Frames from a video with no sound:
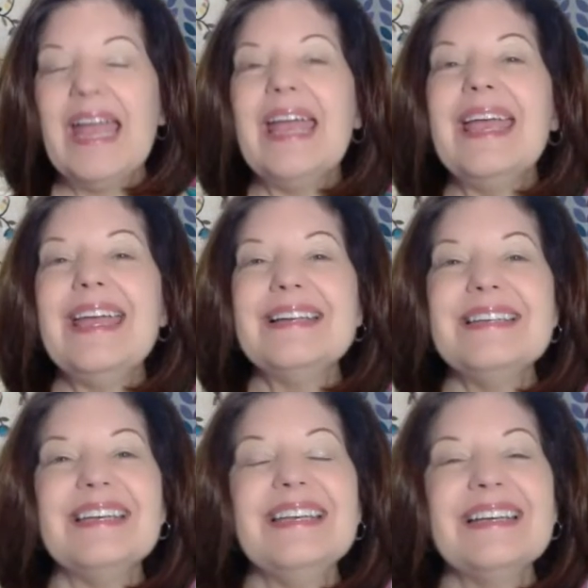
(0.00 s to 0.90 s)
And
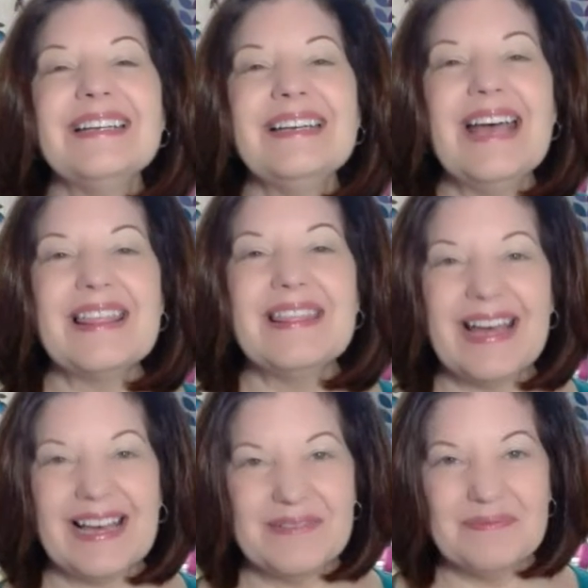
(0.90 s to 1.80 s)
in
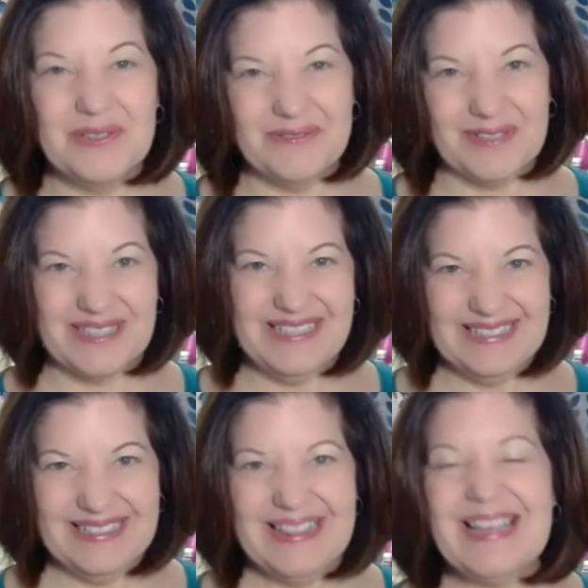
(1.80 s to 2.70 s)
that movie,
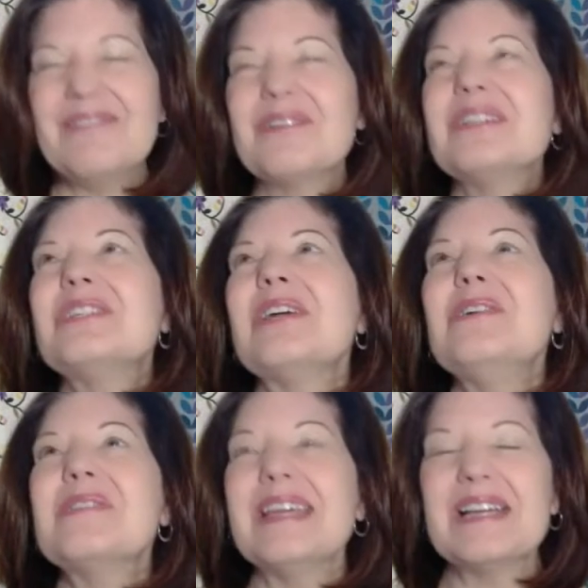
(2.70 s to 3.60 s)
they were
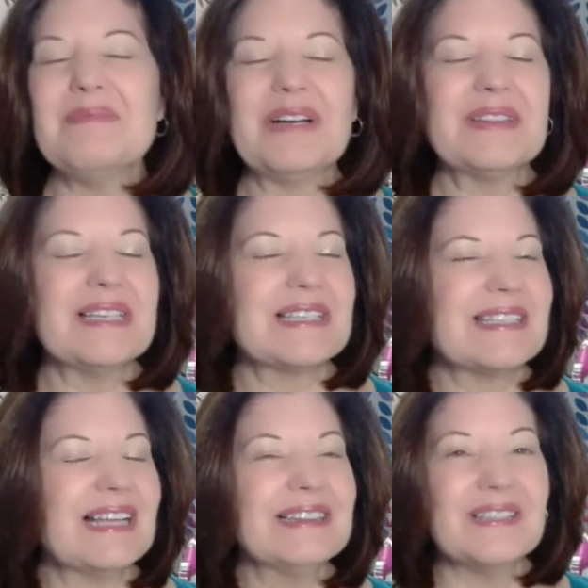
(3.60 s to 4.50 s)
joking about this
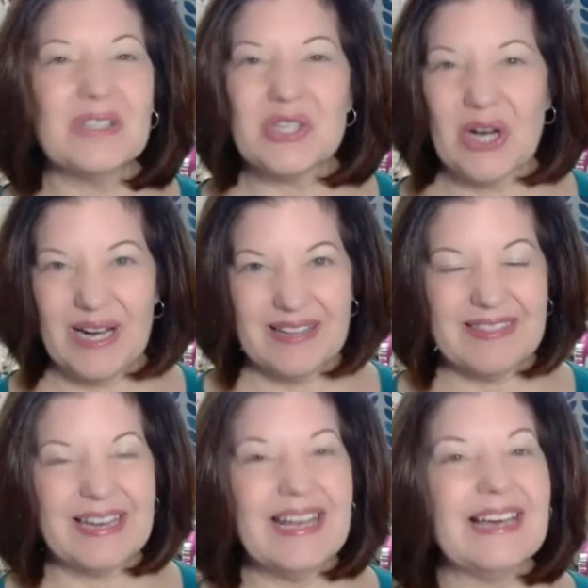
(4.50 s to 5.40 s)
little dog
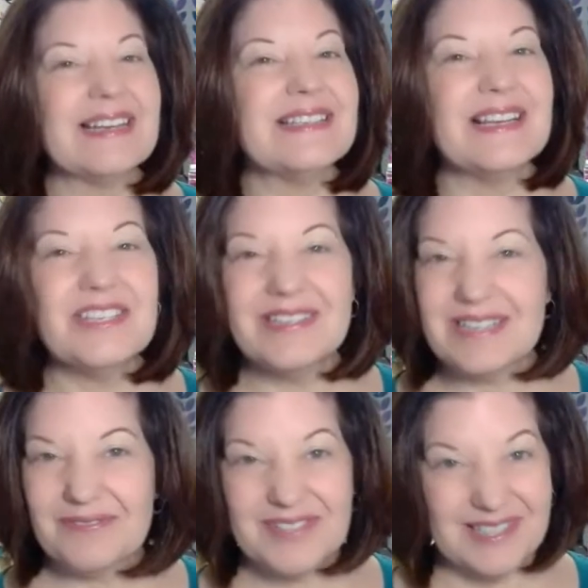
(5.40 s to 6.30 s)
that had attention
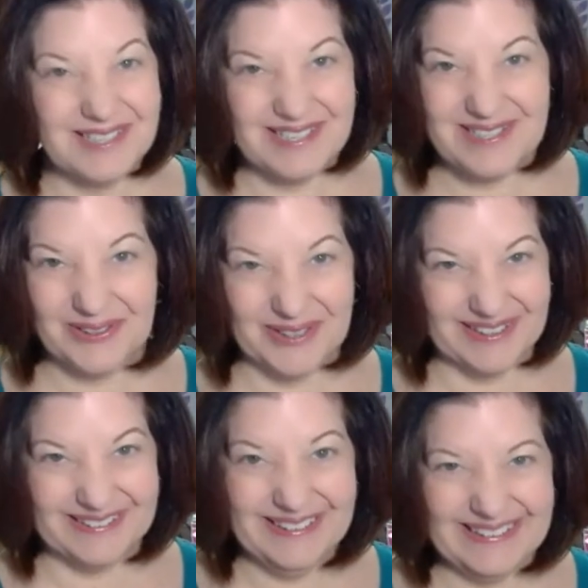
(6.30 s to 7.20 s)
deficit
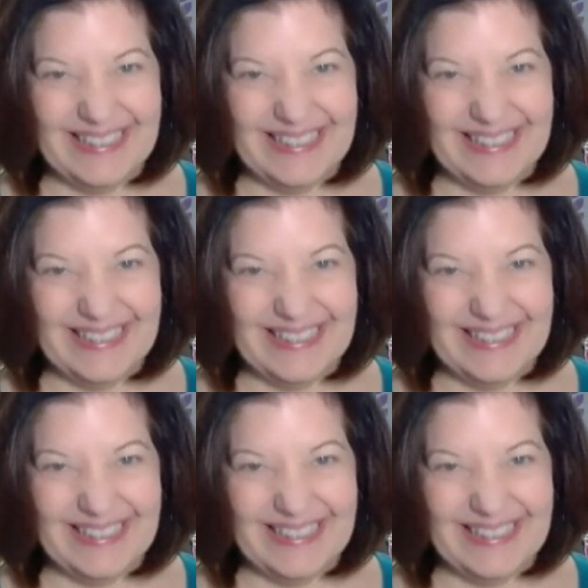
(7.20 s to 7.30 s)
disorder.